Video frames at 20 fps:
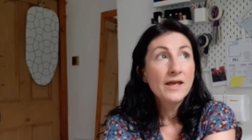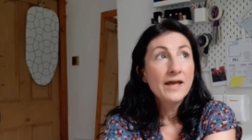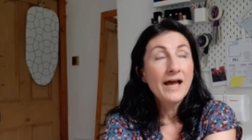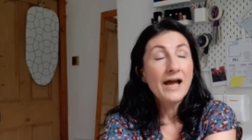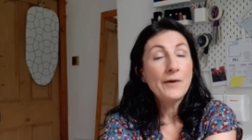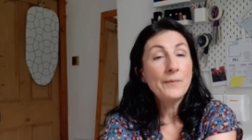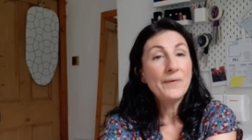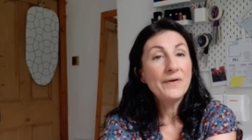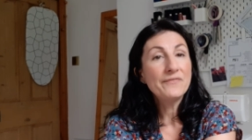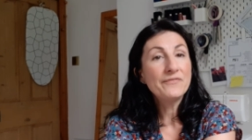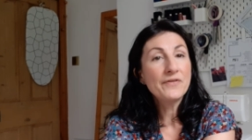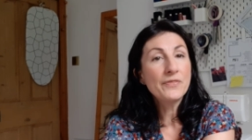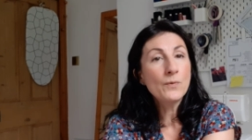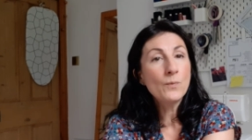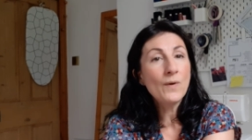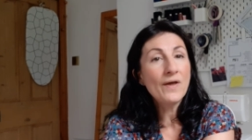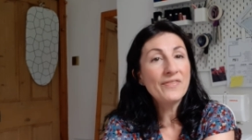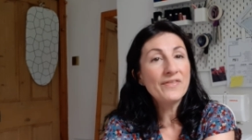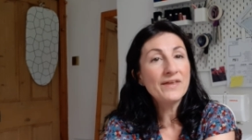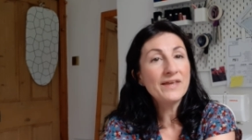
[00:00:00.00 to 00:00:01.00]
However, the
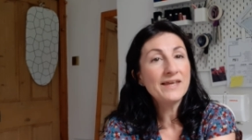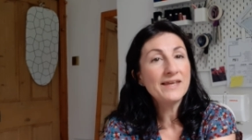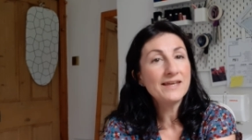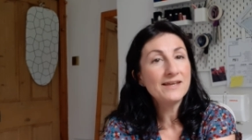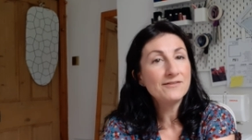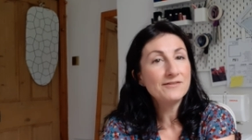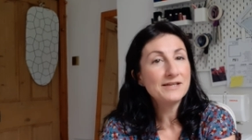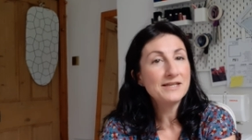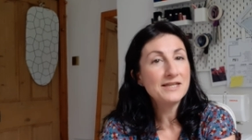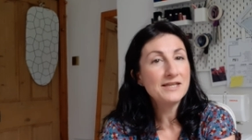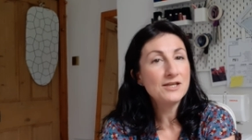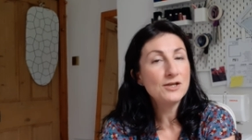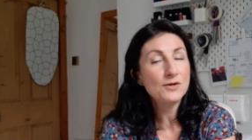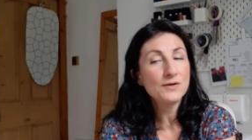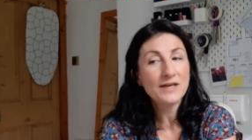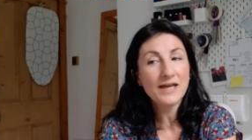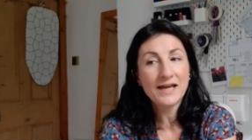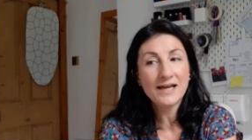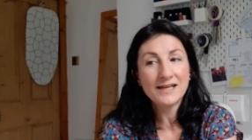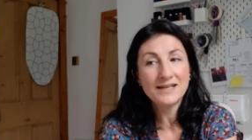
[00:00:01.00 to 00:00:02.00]
weather here in
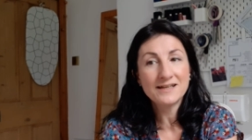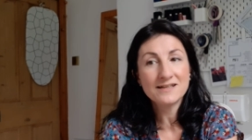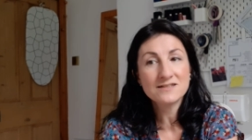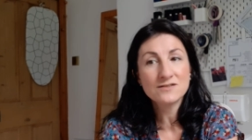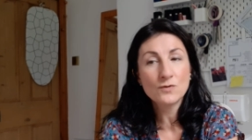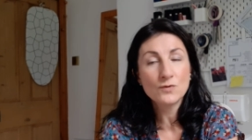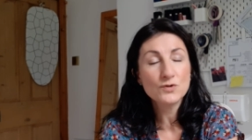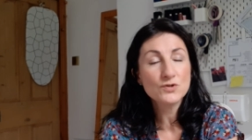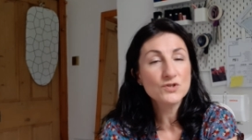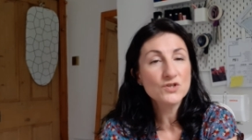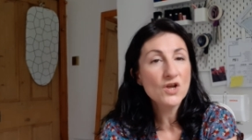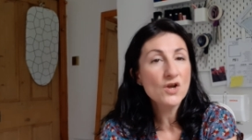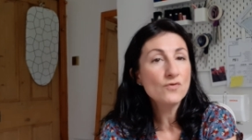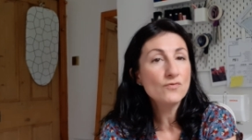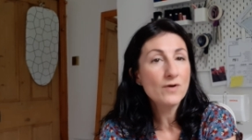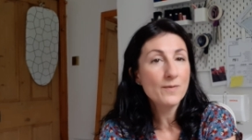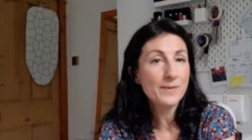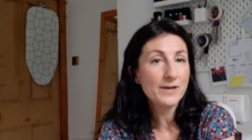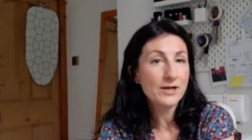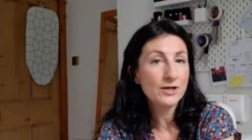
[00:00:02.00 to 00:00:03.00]
the UK has gone so
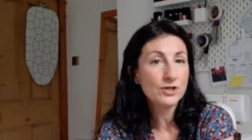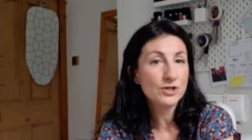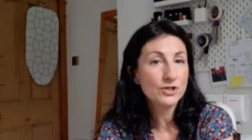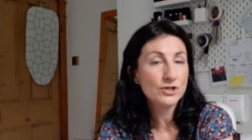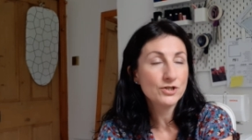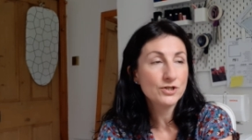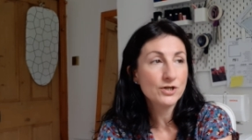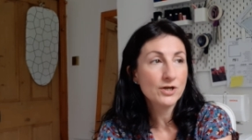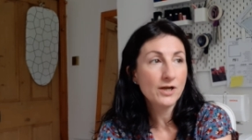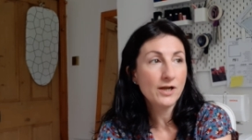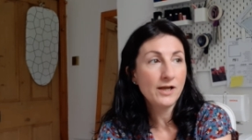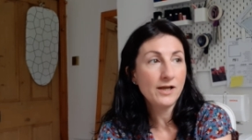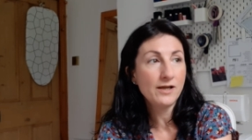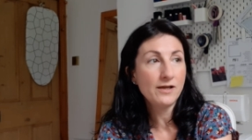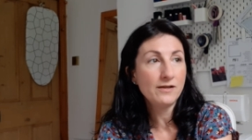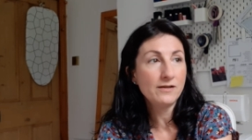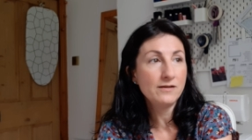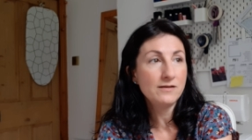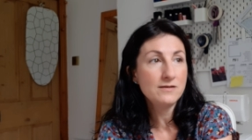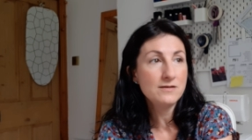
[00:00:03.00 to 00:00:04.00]
rubbish,
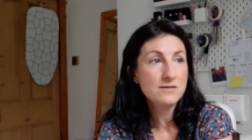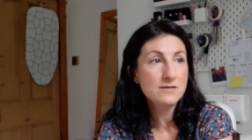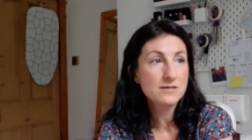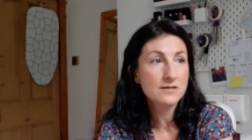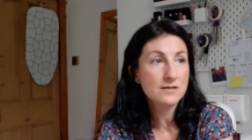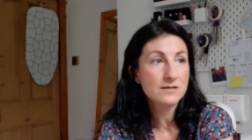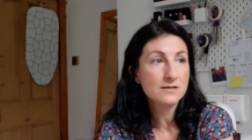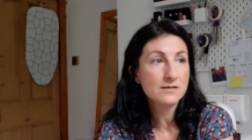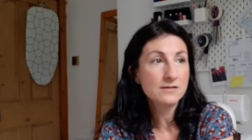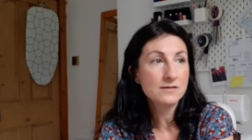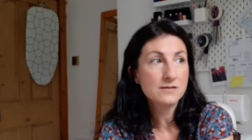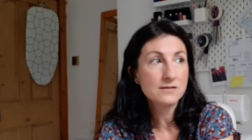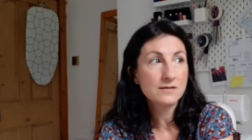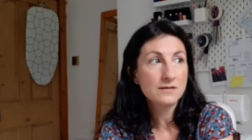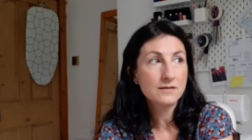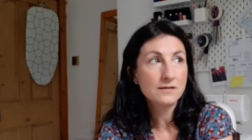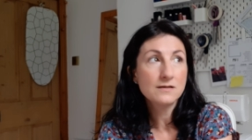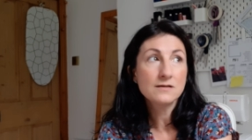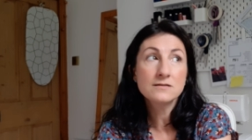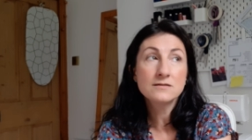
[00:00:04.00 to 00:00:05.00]
and
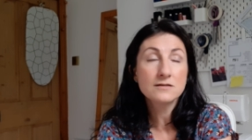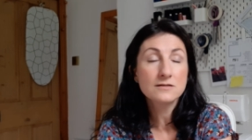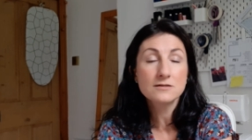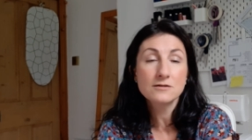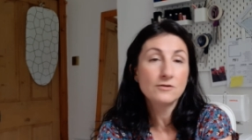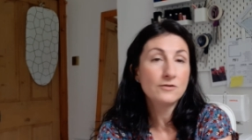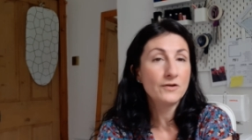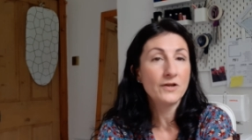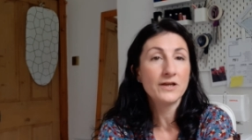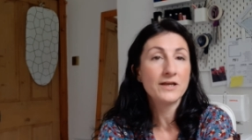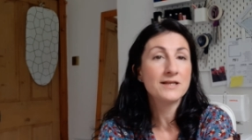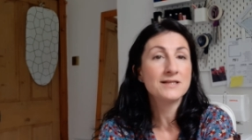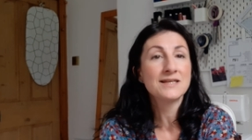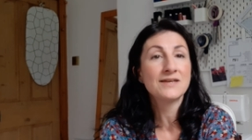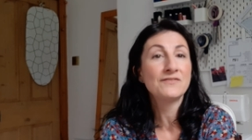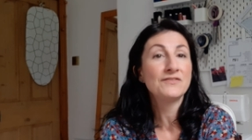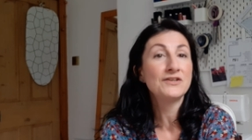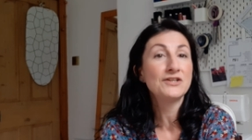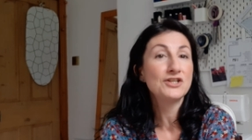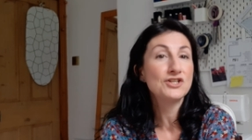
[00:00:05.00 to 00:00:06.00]
it doesn't look like it's
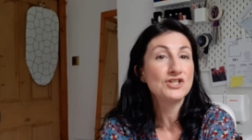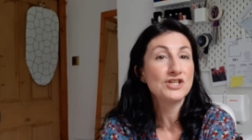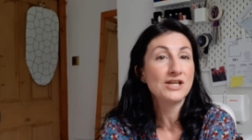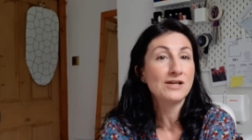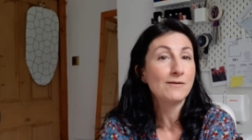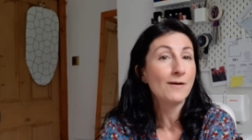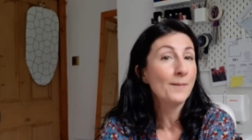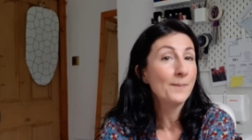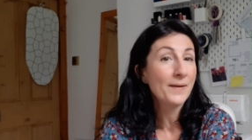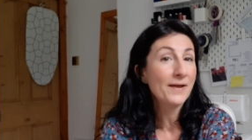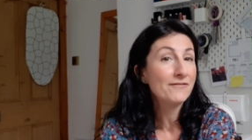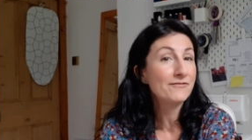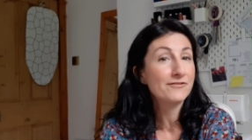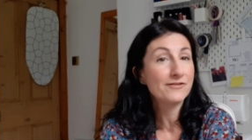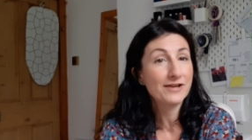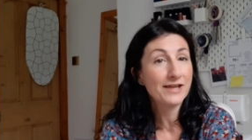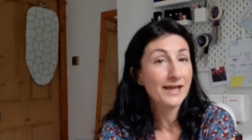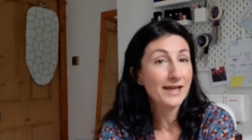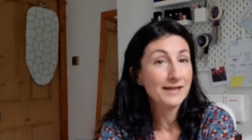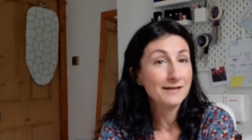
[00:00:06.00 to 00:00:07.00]
ever going to cheer up ever
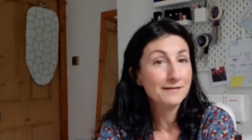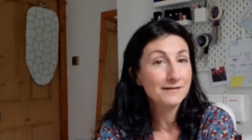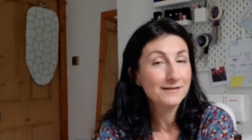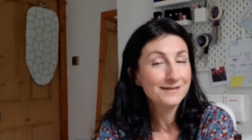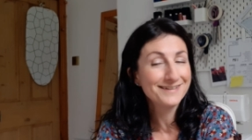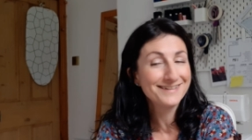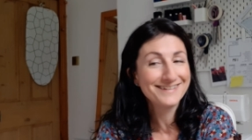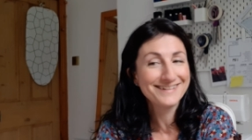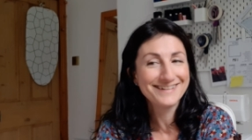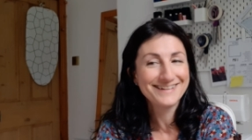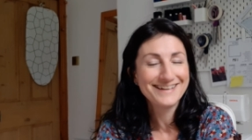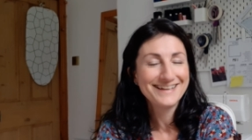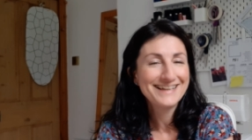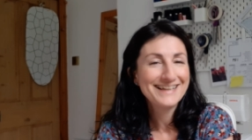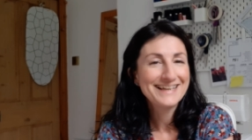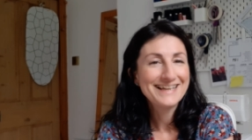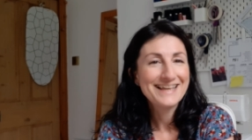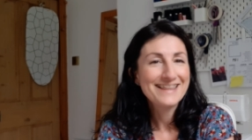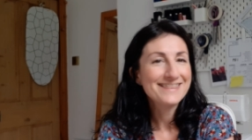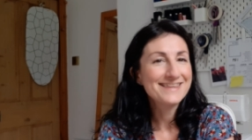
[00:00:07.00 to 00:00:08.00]
again.
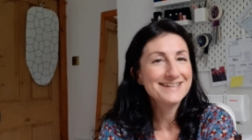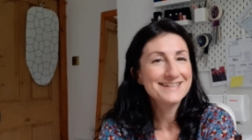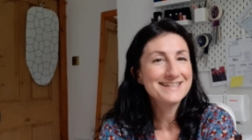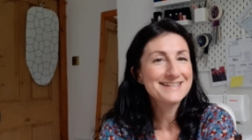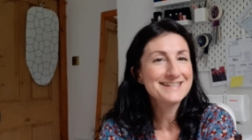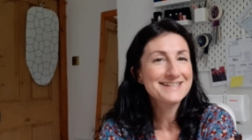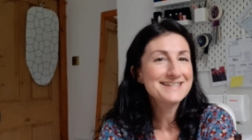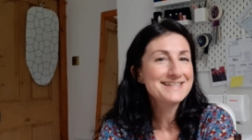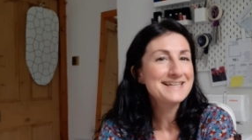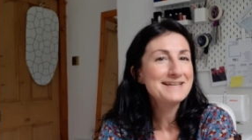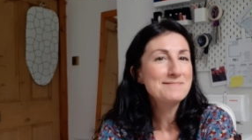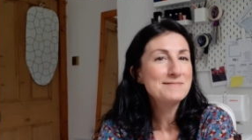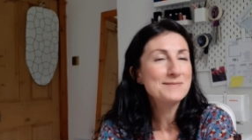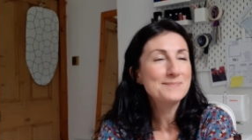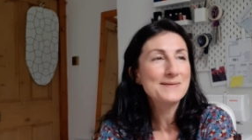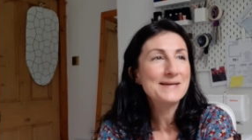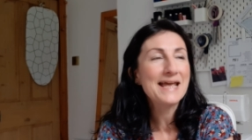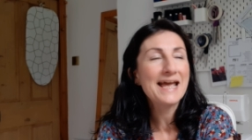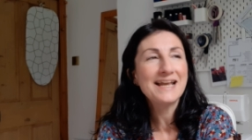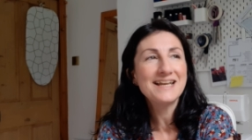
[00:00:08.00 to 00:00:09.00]
There doesn't seem to
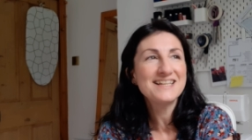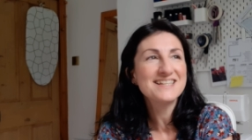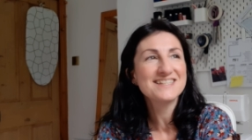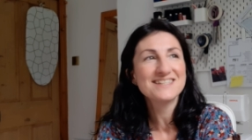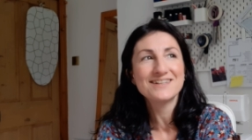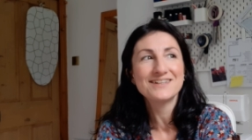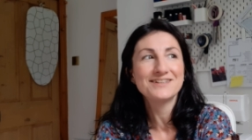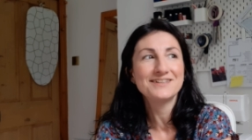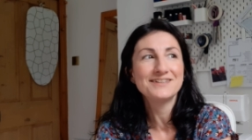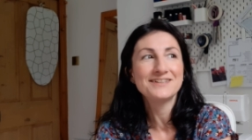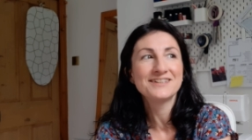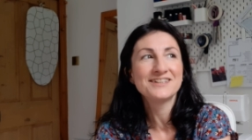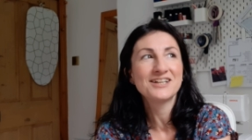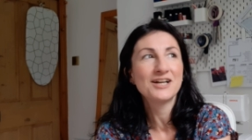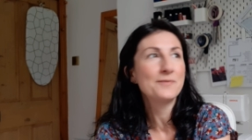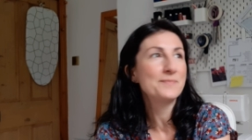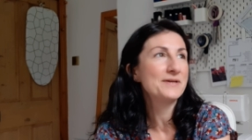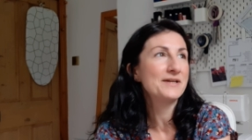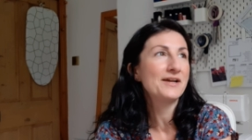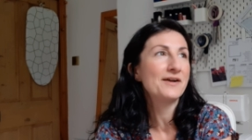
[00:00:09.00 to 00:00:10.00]
be any sun
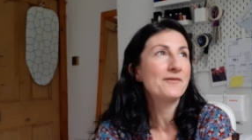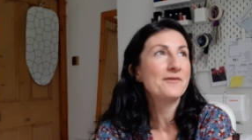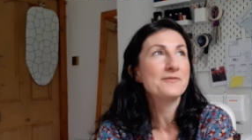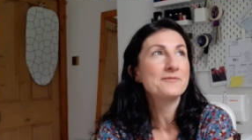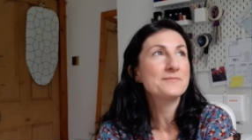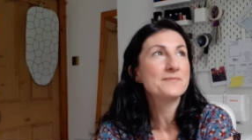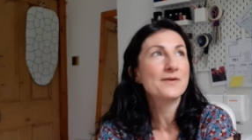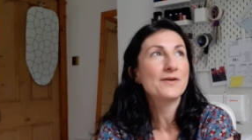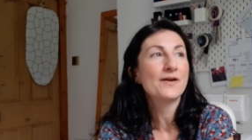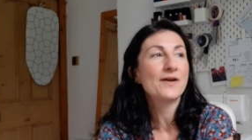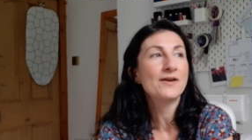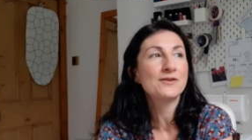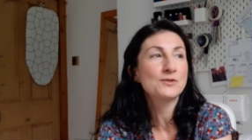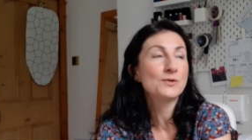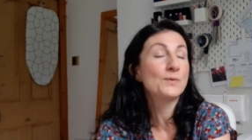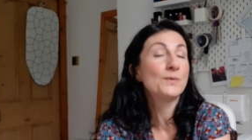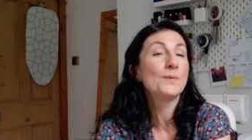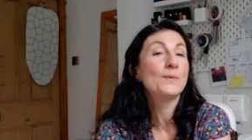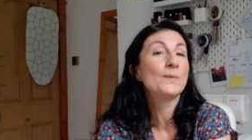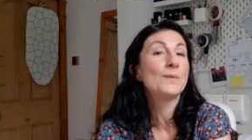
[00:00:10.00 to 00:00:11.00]
coming out at
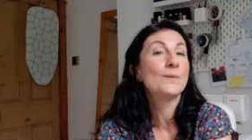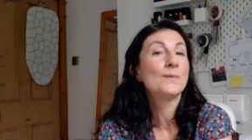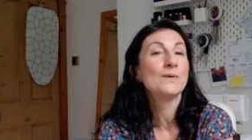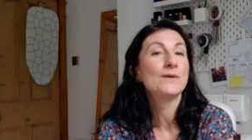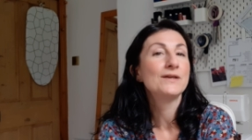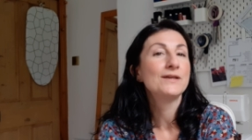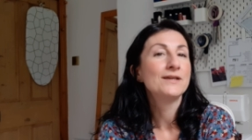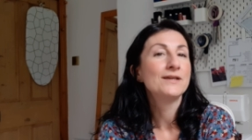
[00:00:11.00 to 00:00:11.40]
all